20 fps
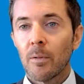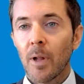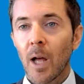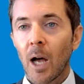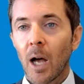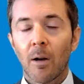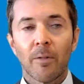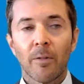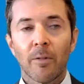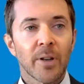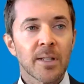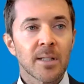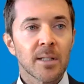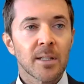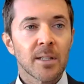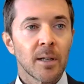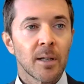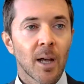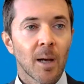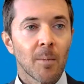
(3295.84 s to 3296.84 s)
our fixed
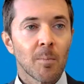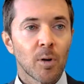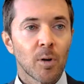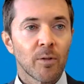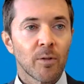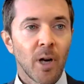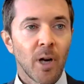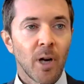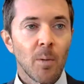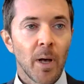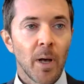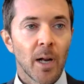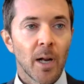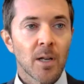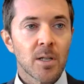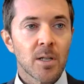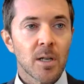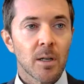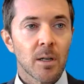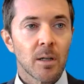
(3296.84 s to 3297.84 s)
income portfolio
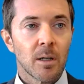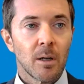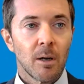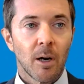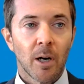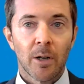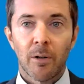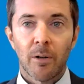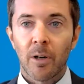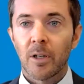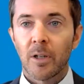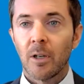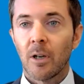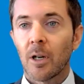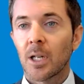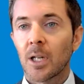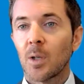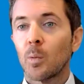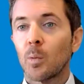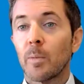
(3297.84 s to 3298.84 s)
manager, Heinrich
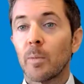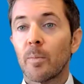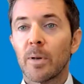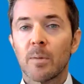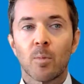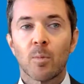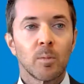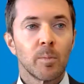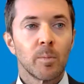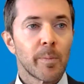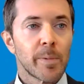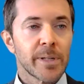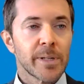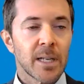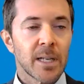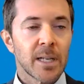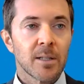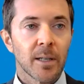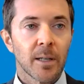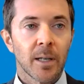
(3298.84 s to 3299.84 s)
Diago, will be
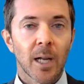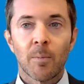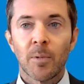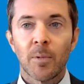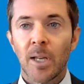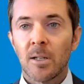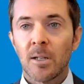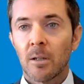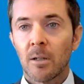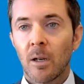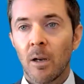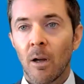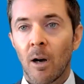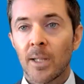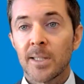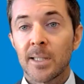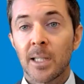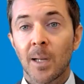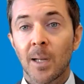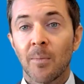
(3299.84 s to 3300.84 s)
presenting an update on
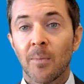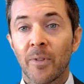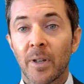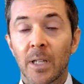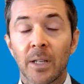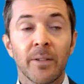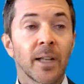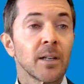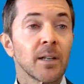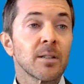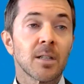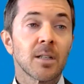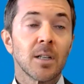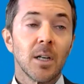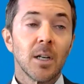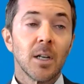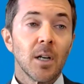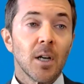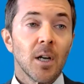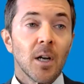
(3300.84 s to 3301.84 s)
Enhanced Income Fund. And that
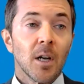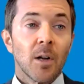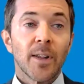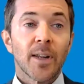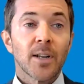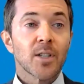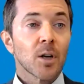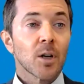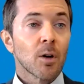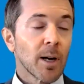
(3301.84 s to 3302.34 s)
is a